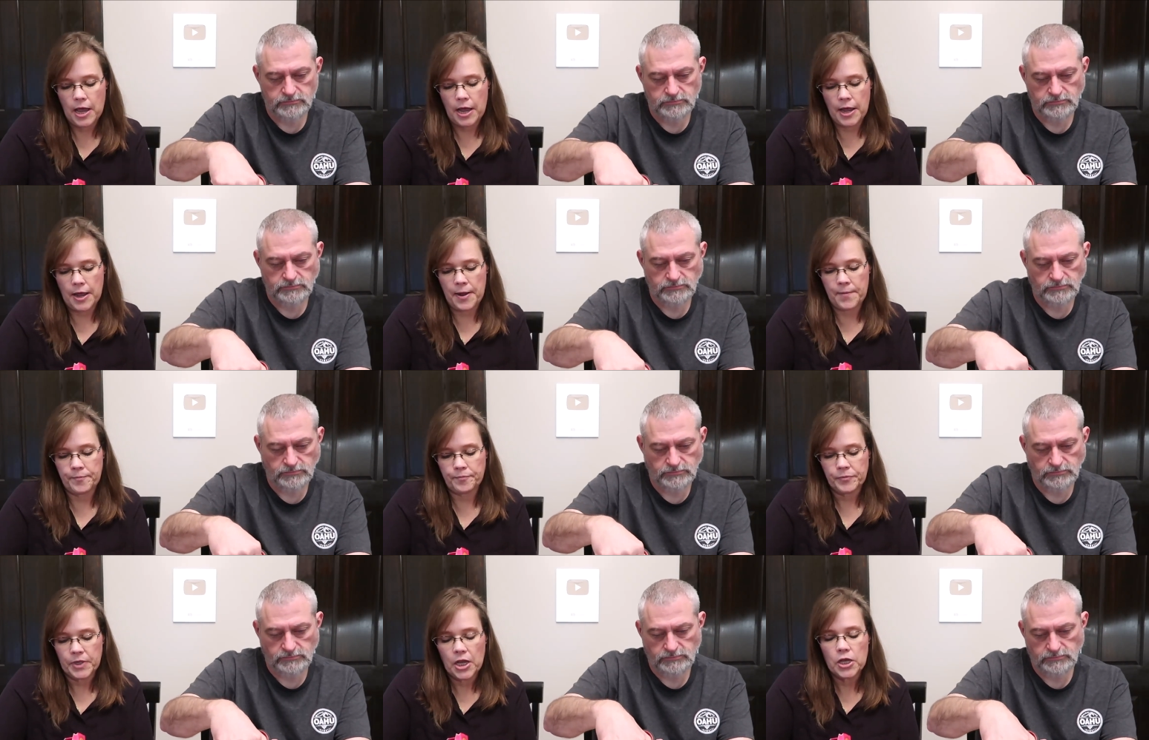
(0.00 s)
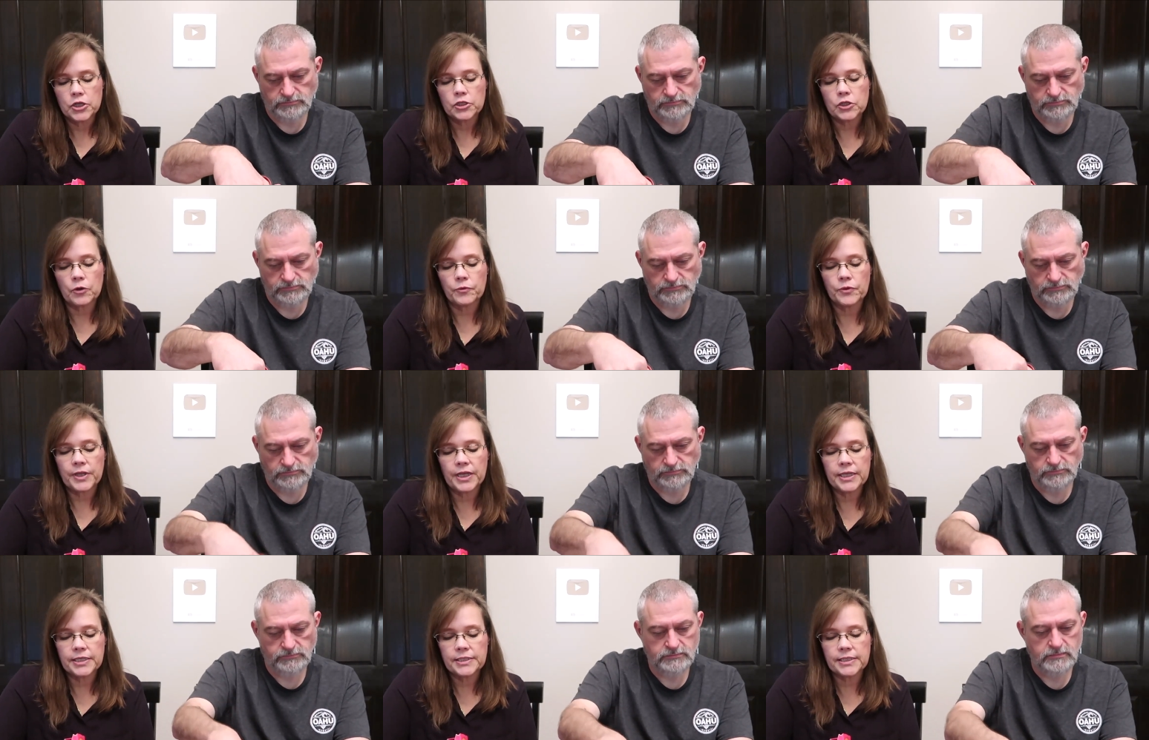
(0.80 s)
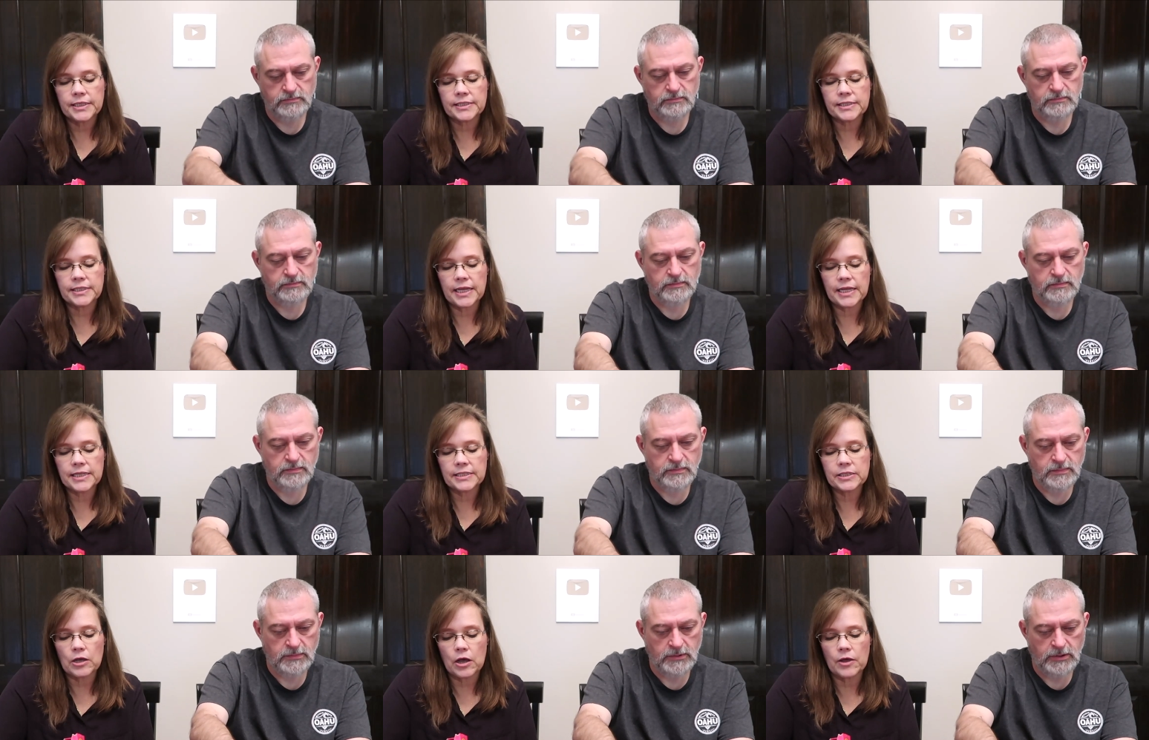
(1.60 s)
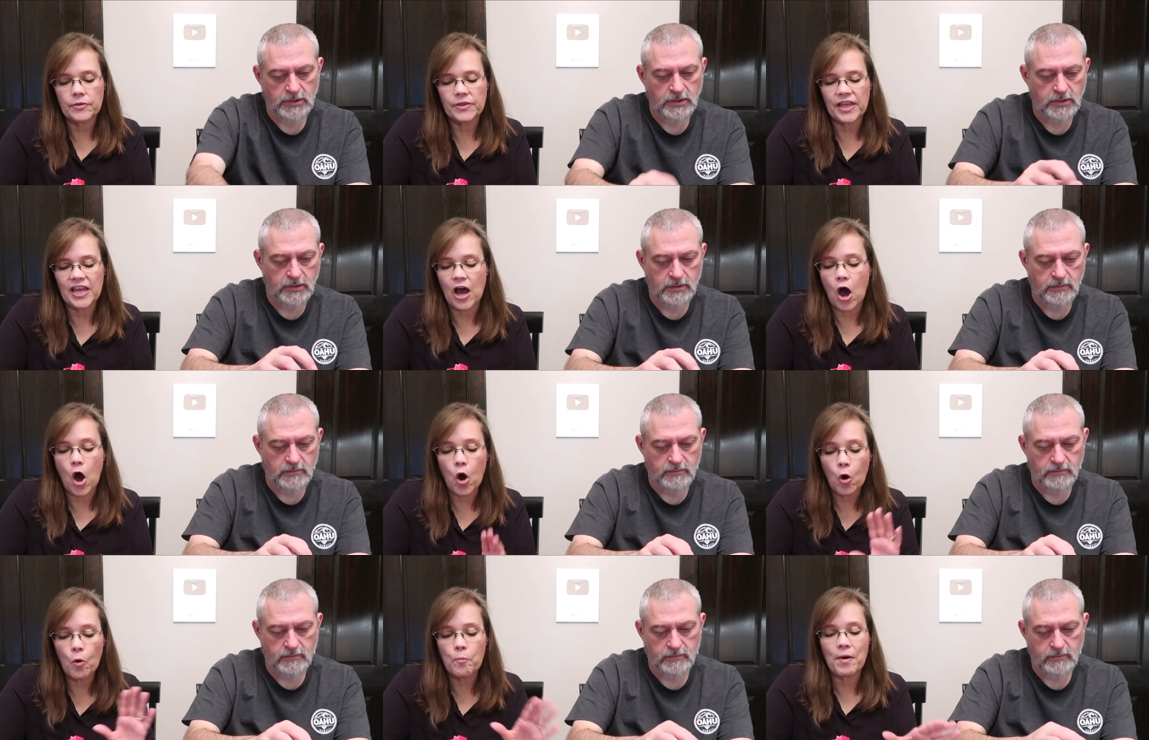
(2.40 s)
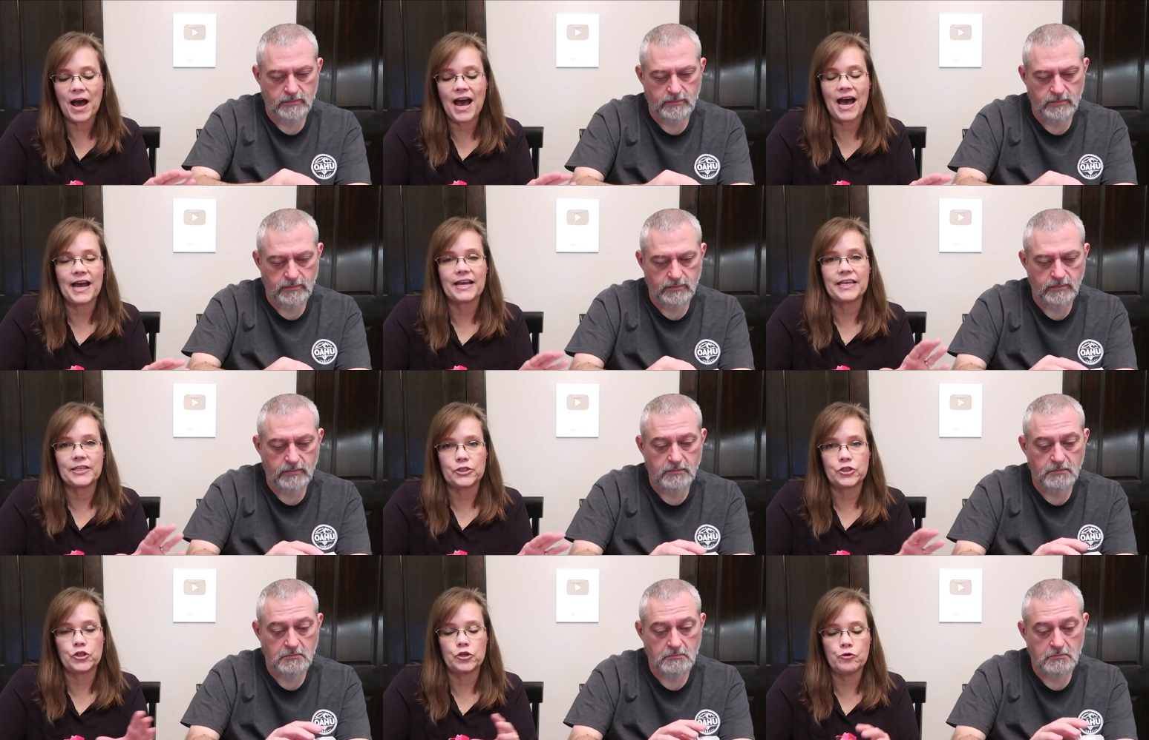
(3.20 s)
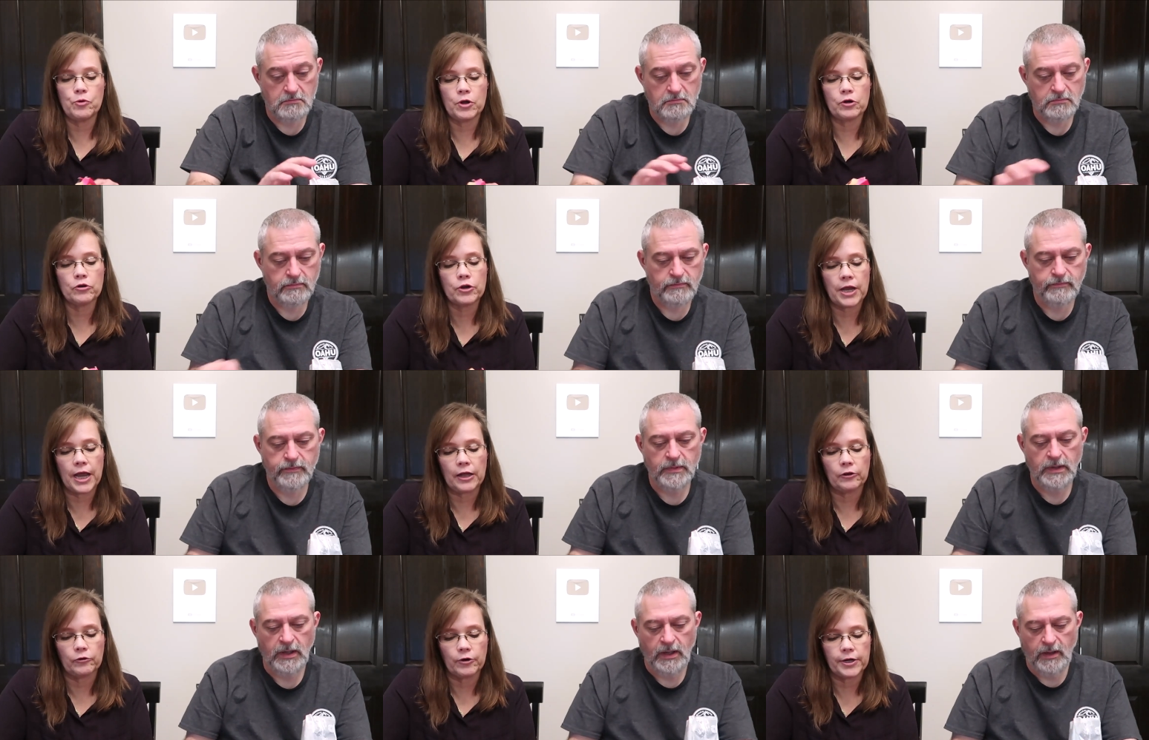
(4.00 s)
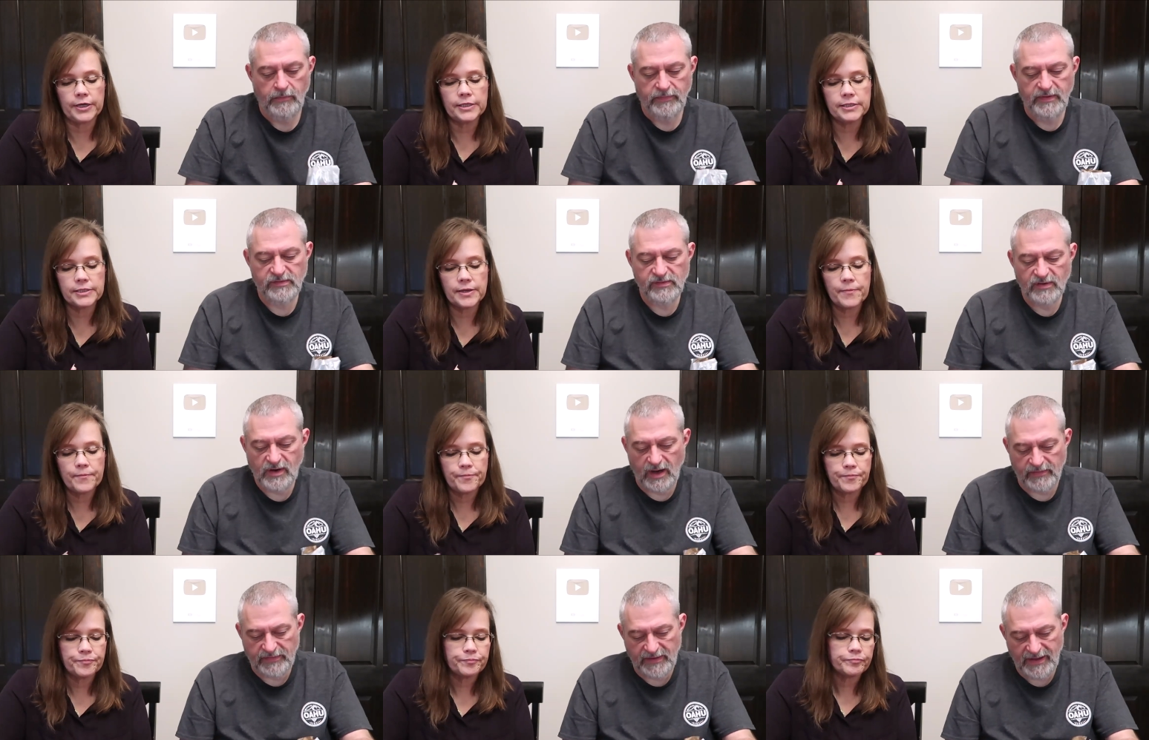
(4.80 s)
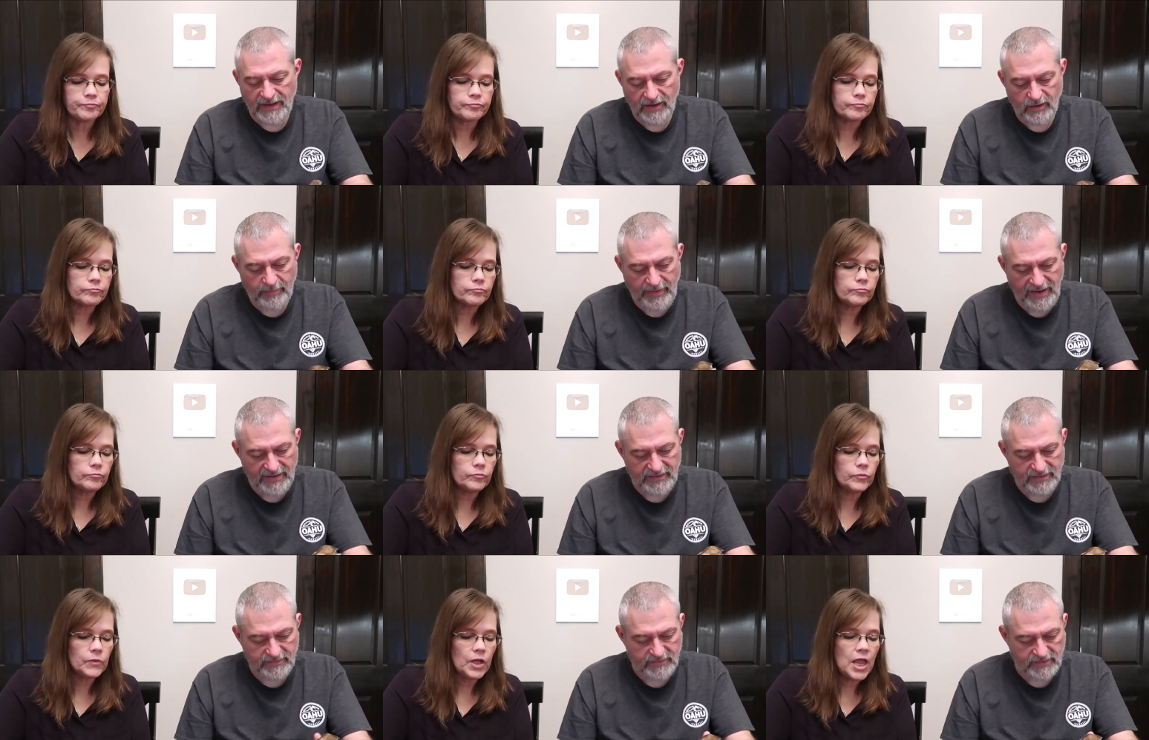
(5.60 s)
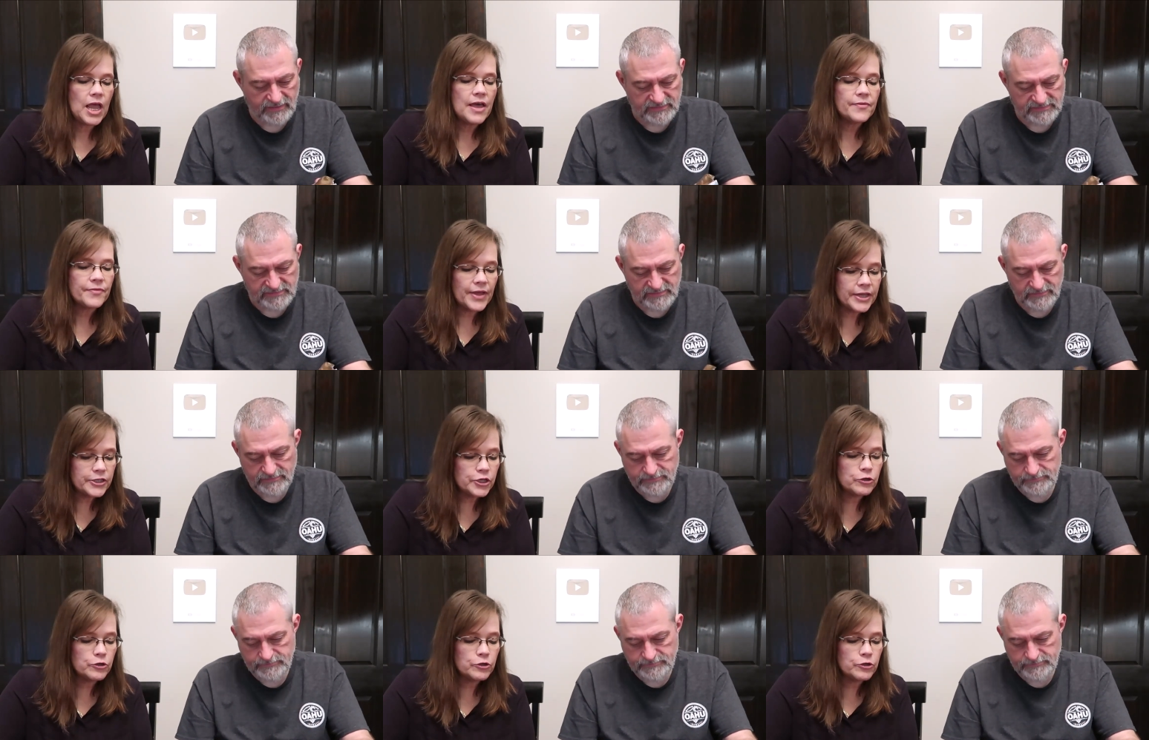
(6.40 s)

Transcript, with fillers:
Speaker 1: Um, so this, it says uh, the whole pack is 200 calories. These
Speaker 2: look like the Hello Panda things.
Speaker 1: They